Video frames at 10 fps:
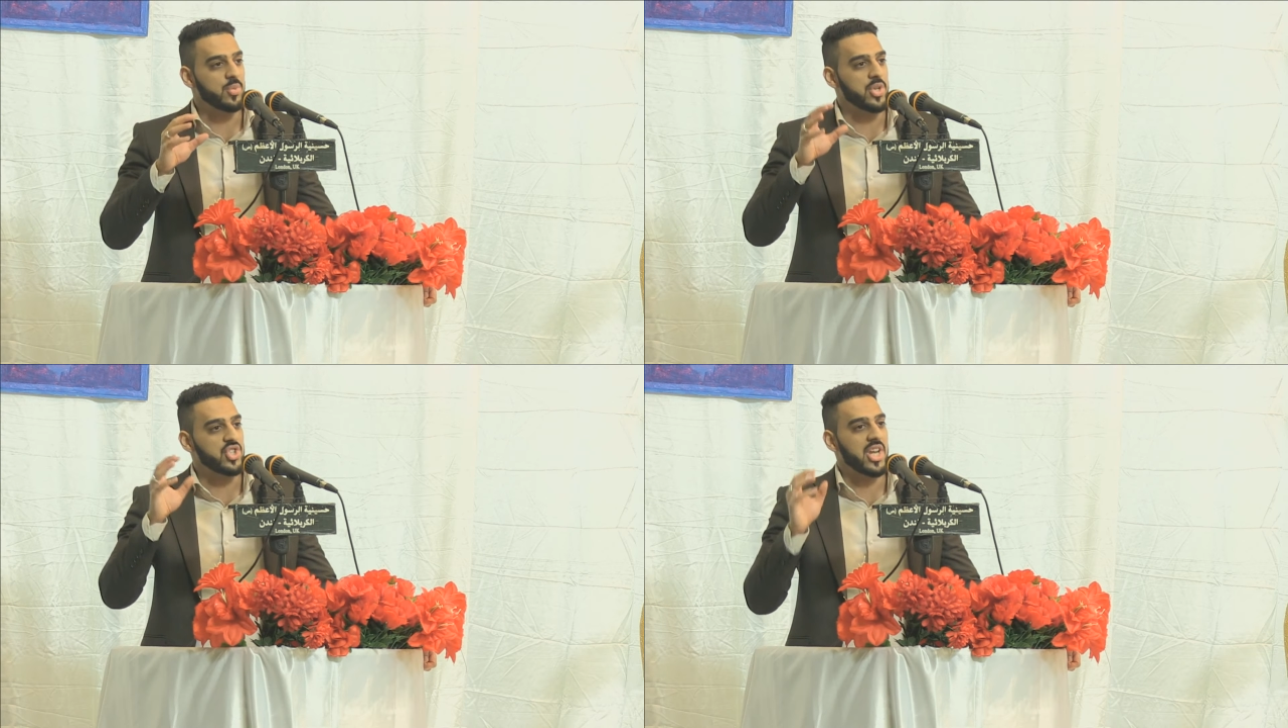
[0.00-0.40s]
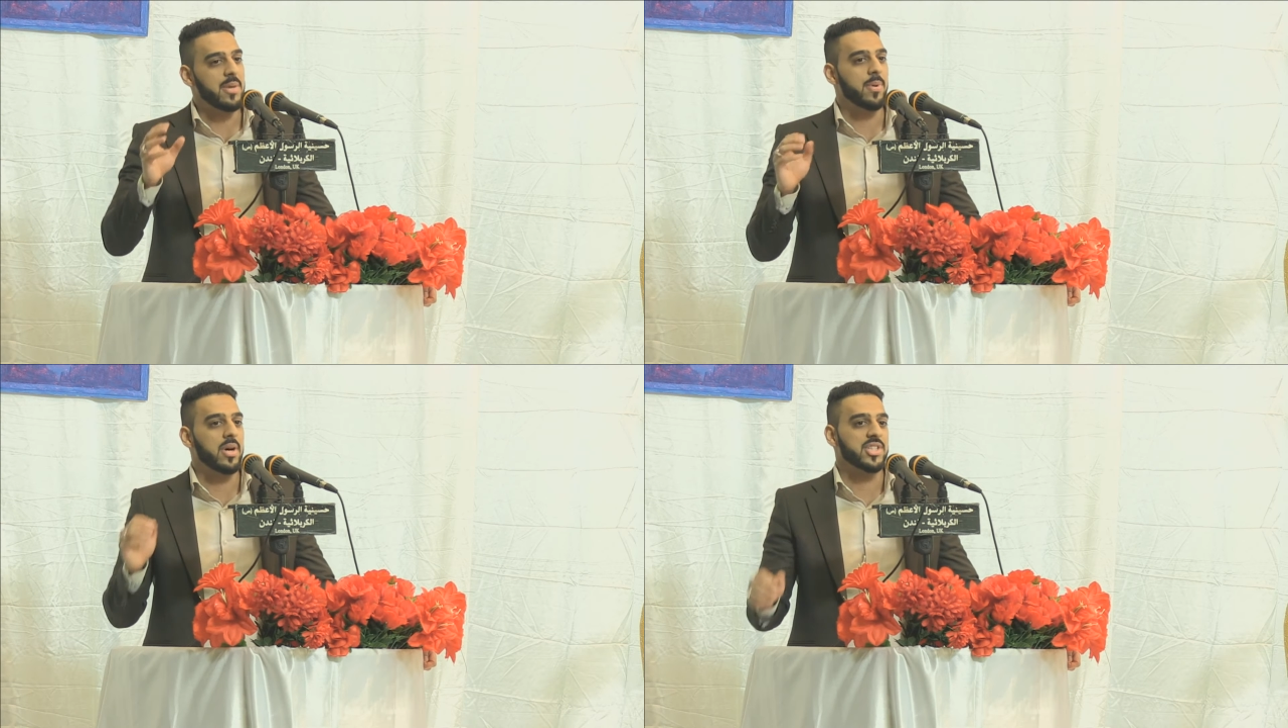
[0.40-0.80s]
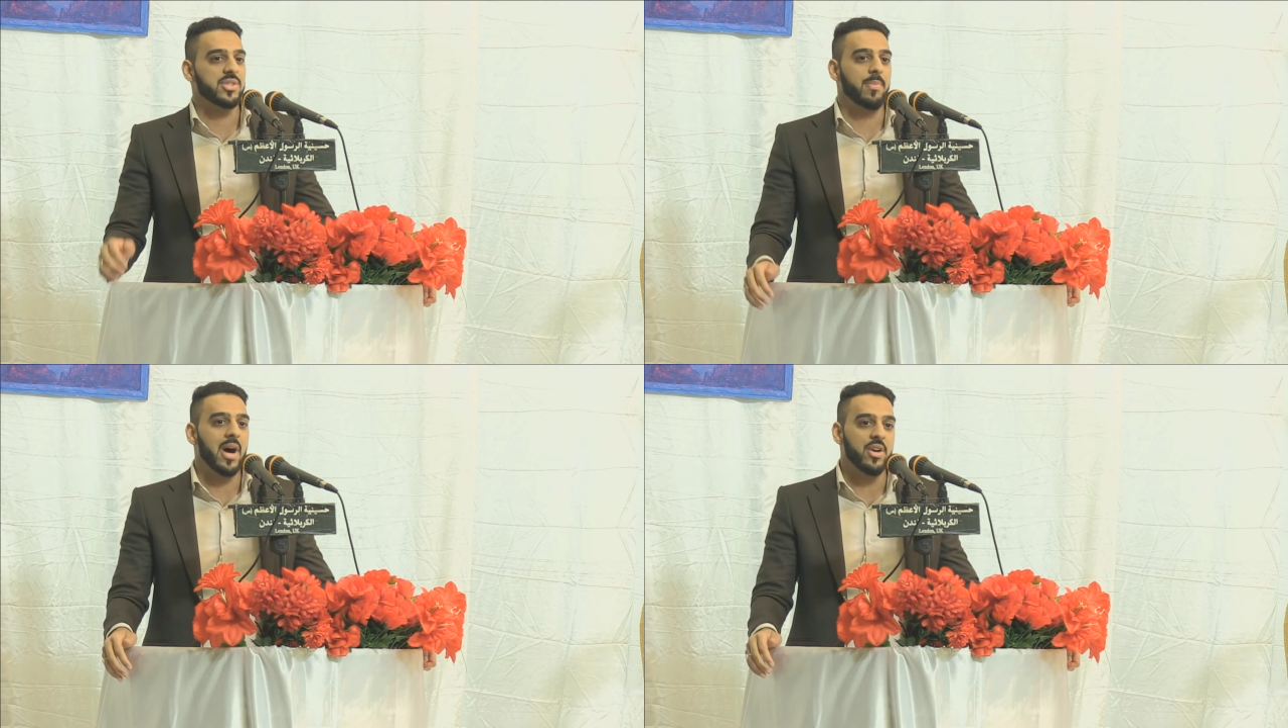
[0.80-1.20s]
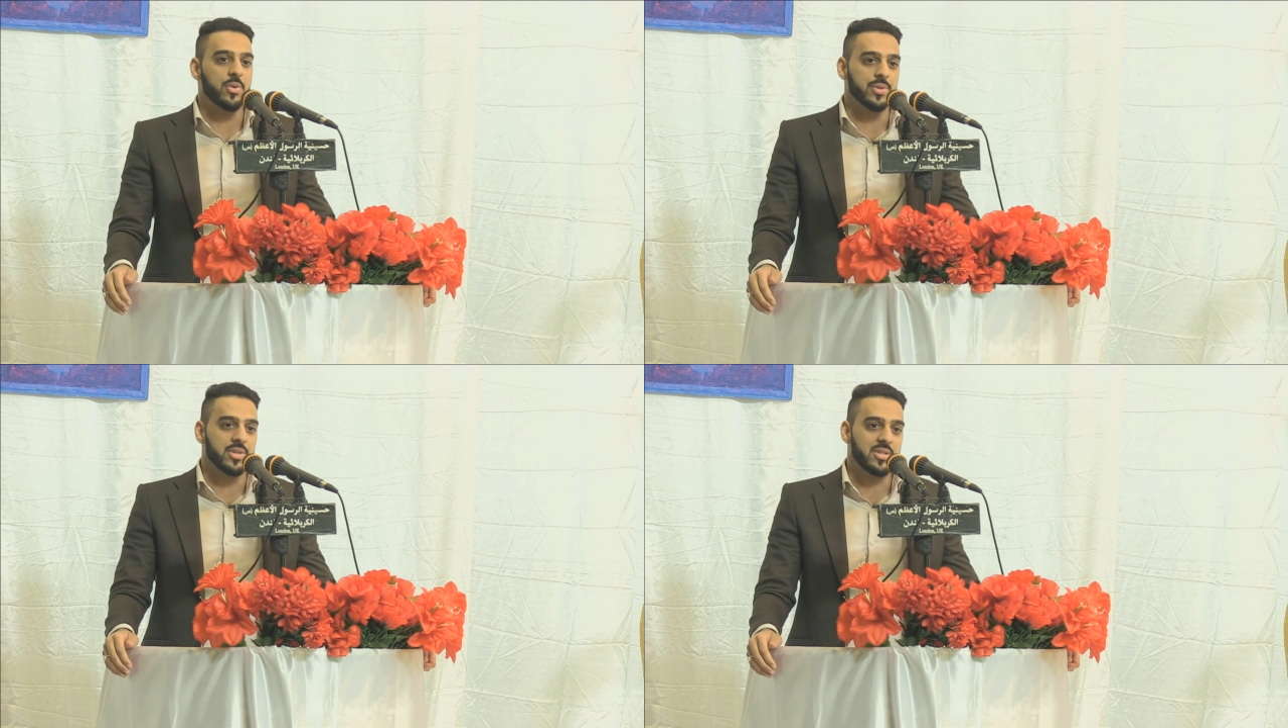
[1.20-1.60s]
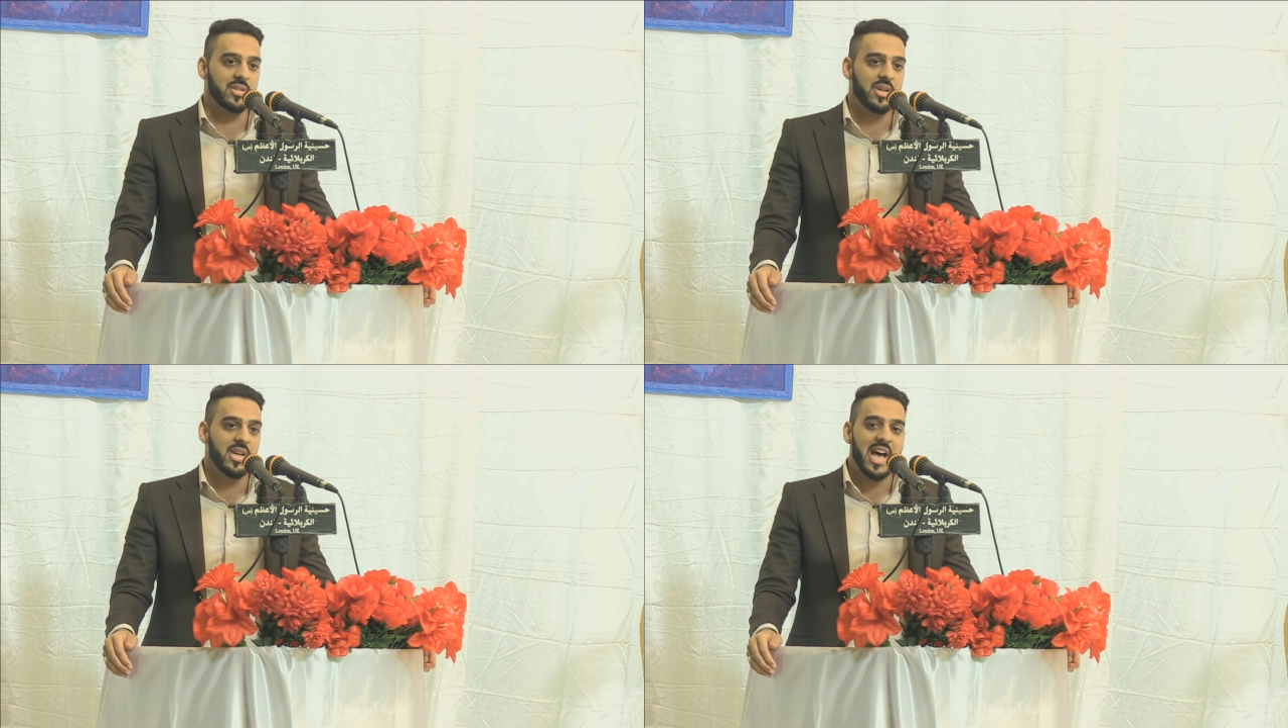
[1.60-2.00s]
would shape our smiles,
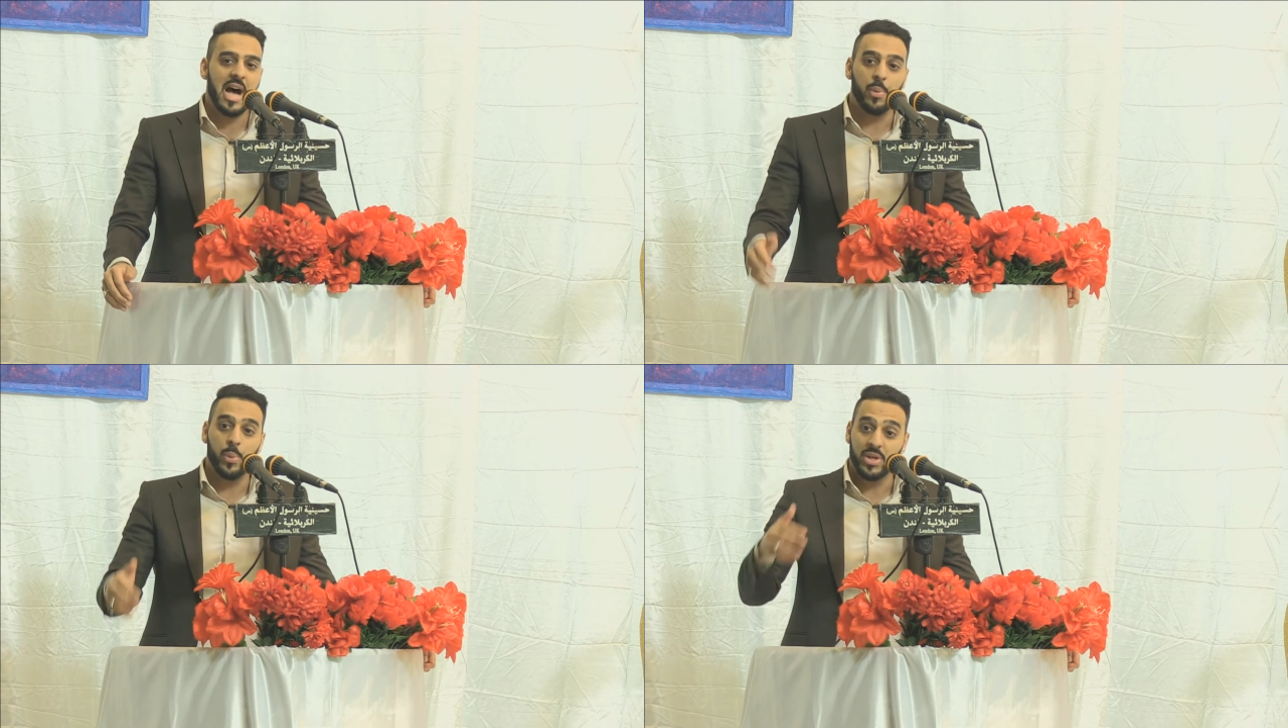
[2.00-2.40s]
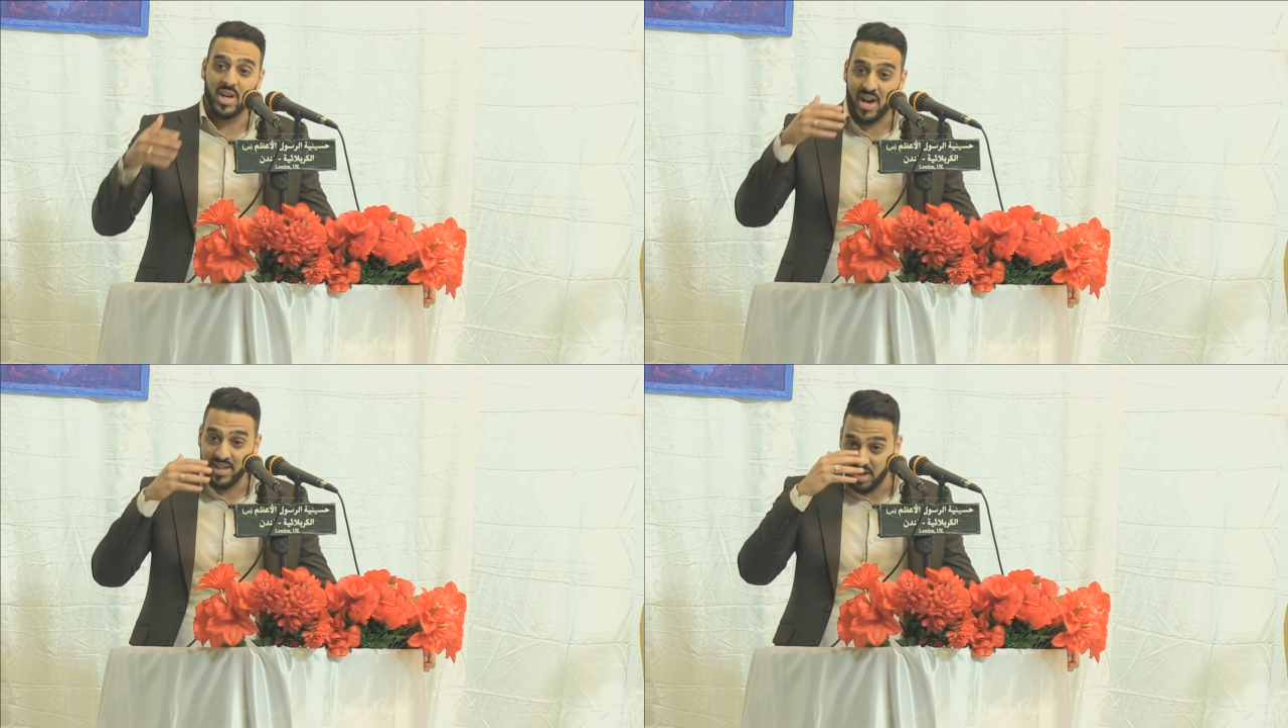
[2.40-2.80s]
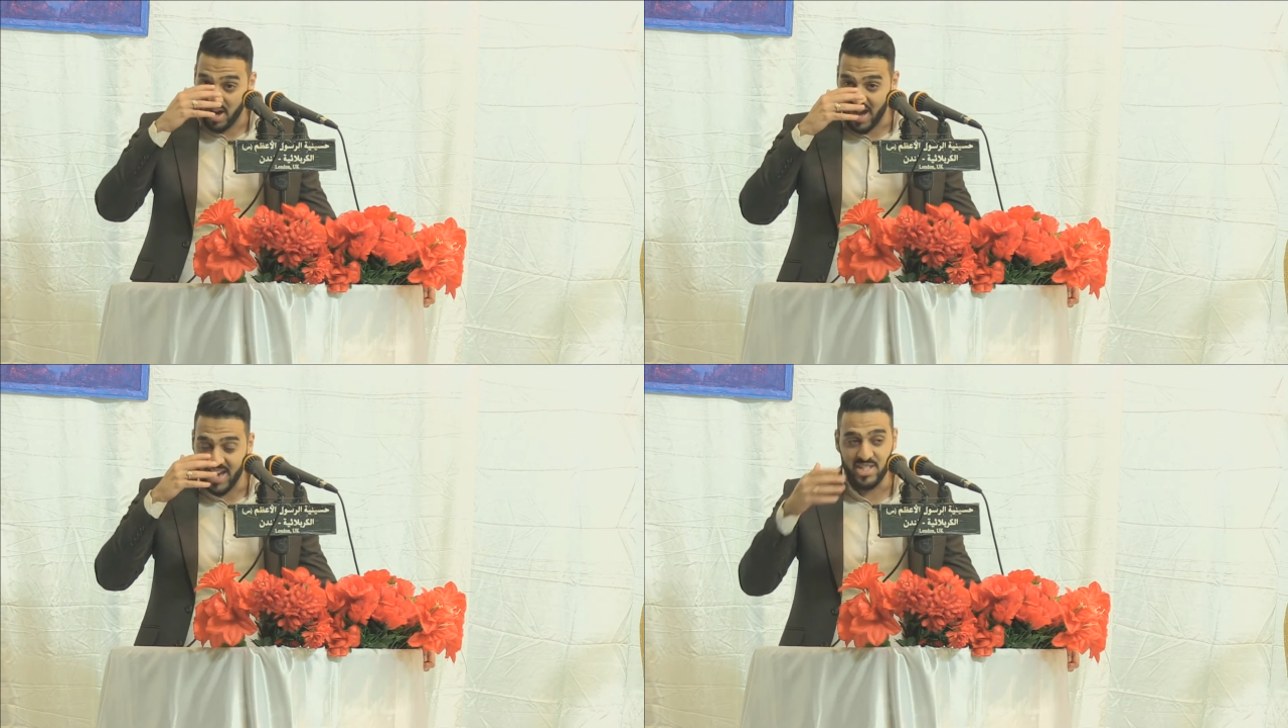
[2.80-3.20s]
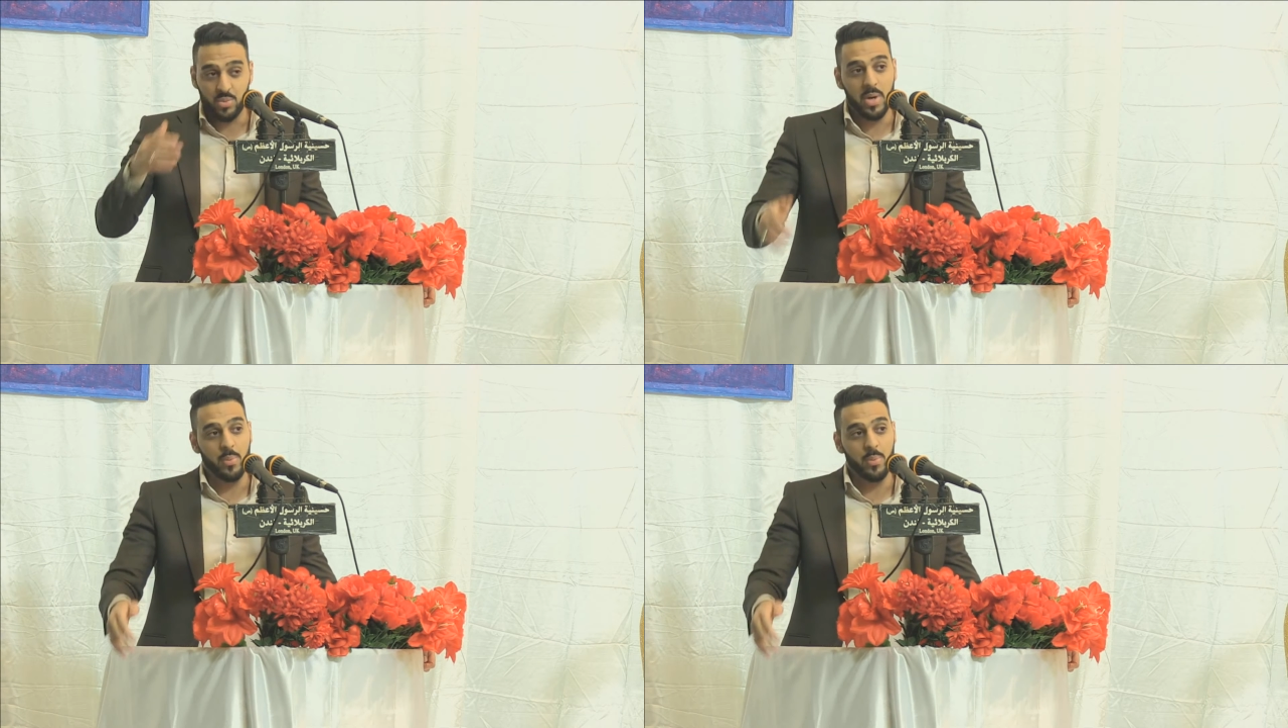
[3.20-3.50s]
how we would hide our eyes when we